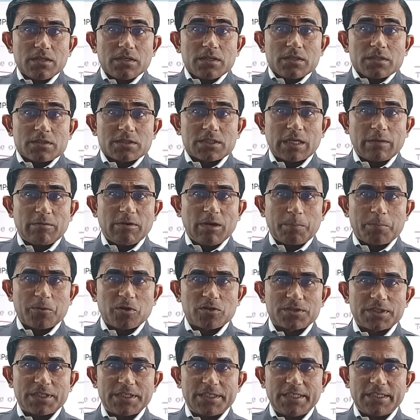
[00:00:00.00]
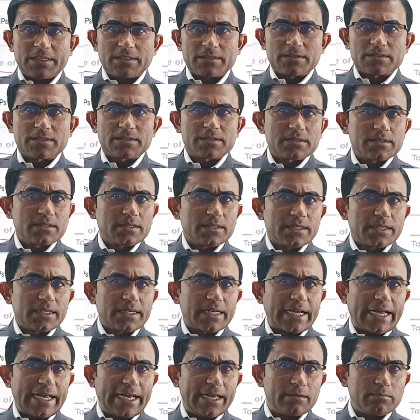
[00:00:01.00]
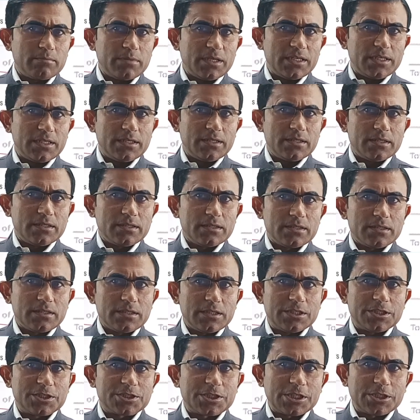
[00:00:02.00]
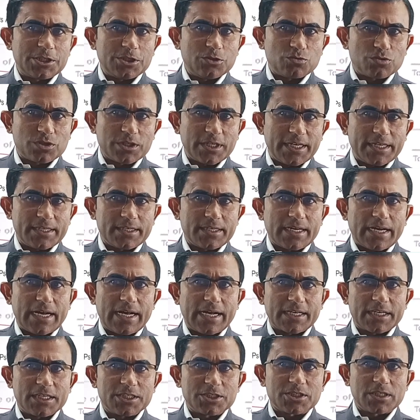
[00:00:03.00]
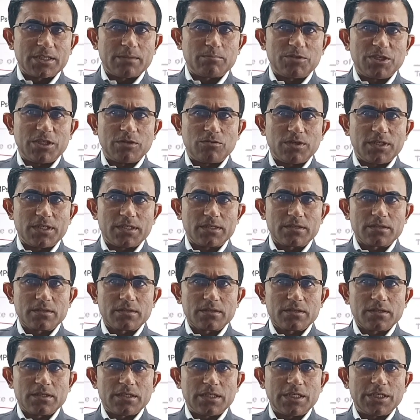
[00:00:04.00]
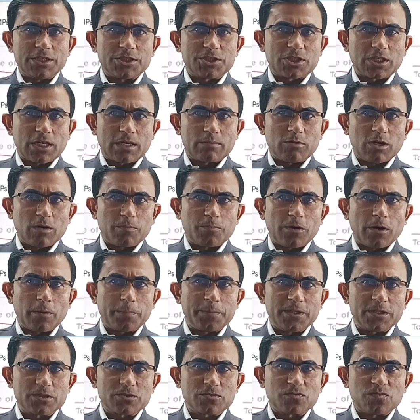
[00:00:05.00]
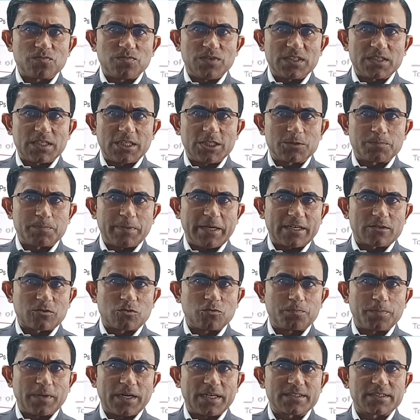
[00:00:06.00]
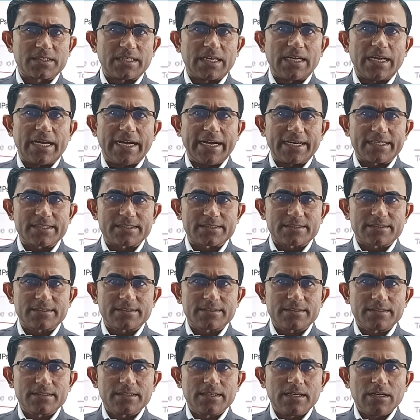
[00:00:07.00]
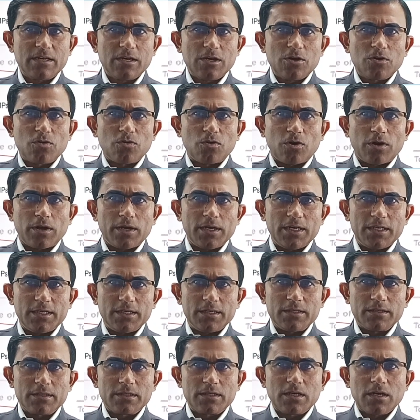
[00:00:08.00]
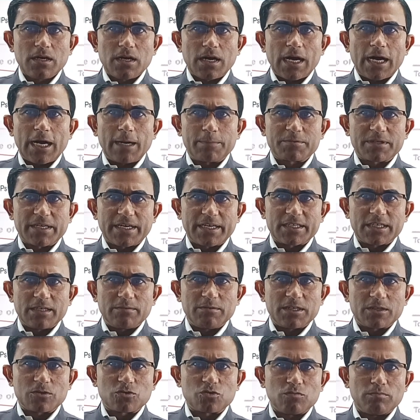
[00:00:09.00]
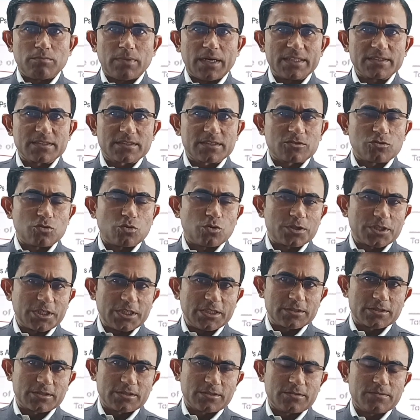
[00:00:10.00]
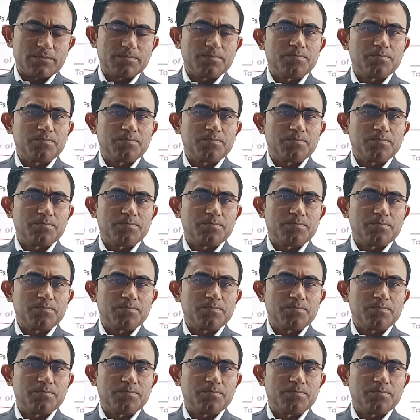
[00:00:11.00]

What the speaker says: Civil proceedings can be instituted against him during his term of office with respect to personal acts only after giving 2 months notice.